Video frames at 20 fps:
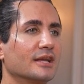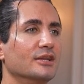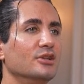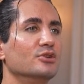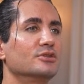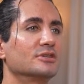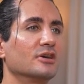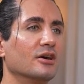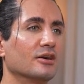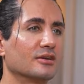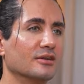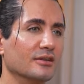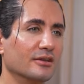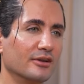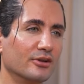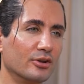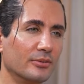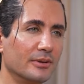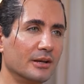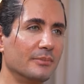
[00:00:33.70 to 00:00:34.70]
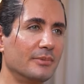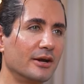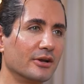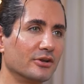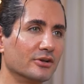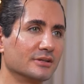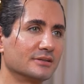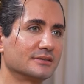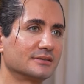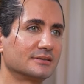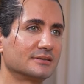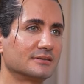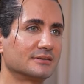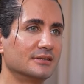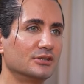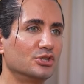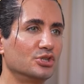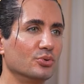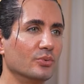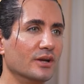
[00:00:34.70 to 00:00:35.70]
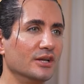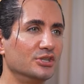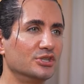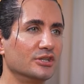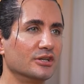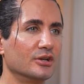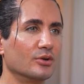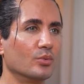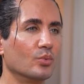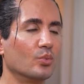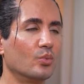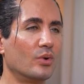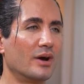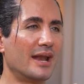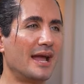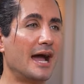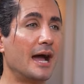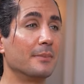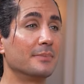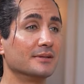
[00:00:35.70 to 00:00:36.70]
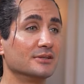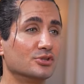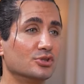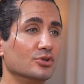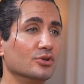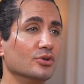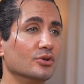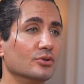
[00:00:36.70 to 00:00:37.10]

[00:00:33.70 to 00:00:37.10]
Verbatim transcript: Can you talk a little bit about your situation and what happened to